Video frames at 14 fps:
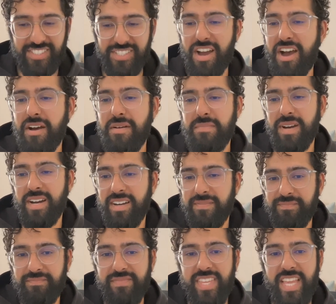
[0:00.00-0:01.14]
his job,
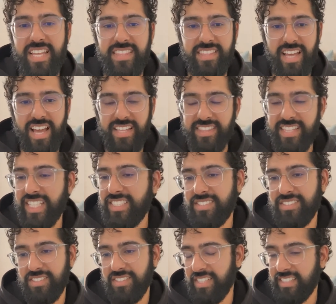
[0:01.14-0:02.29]
and
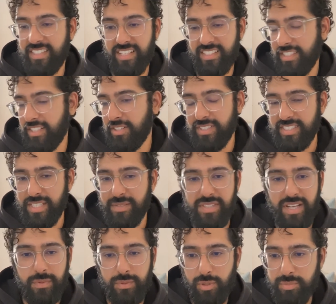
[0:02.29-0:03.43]
that's at the same
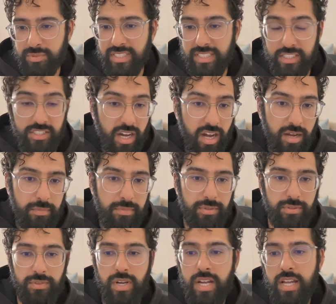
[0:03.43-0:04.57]
time we roped into Hajab,
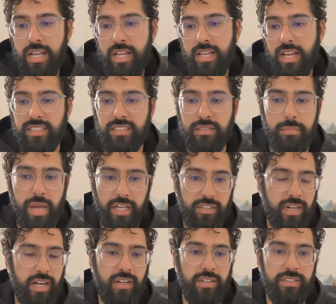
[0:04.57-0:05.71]
who has a
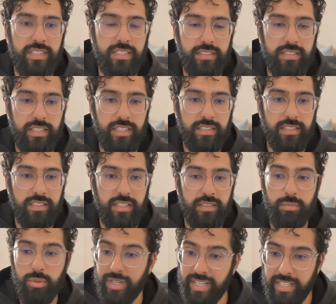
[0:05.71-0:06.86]
background
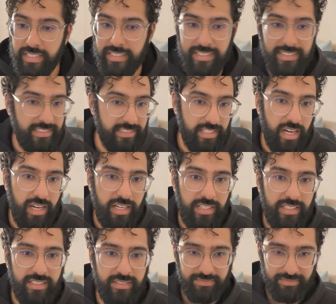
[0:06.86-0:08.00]
in brand and
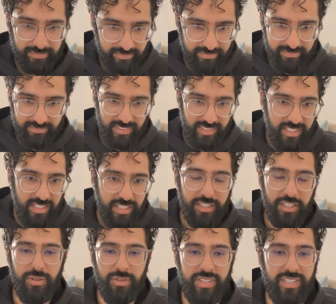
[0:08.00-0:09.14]
design, and
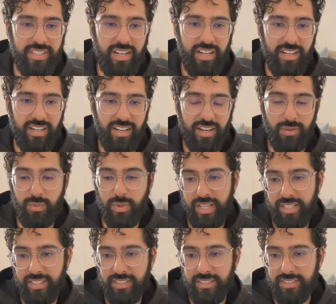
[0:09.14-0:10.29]

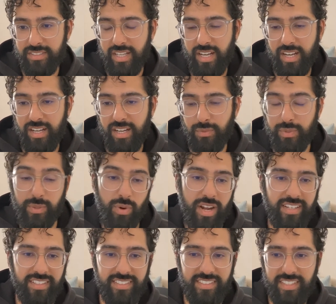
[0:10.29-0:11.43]
away we
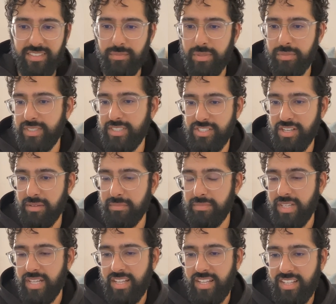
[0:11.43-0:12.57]
went. And maybe Hajab